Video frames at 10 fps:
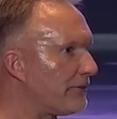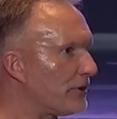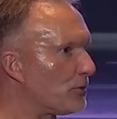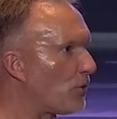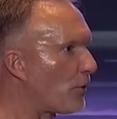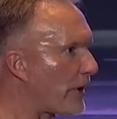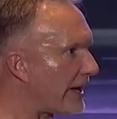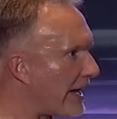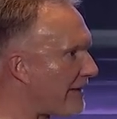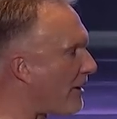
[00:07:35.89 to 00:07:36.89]
room where we
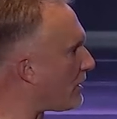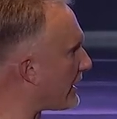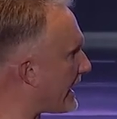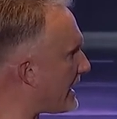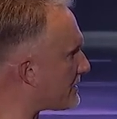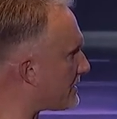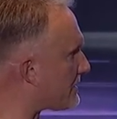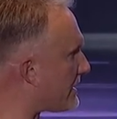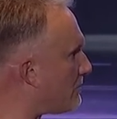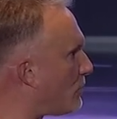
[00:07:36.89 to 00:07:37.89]
have all our guests
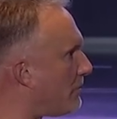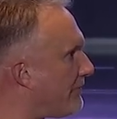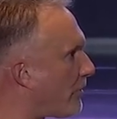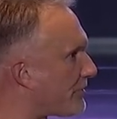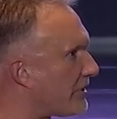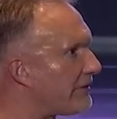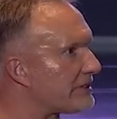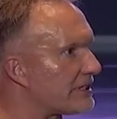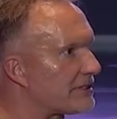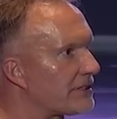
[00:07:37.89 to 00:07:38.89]
assembled before
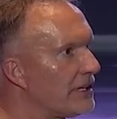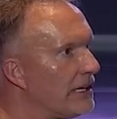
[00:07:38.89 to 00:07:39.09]
services.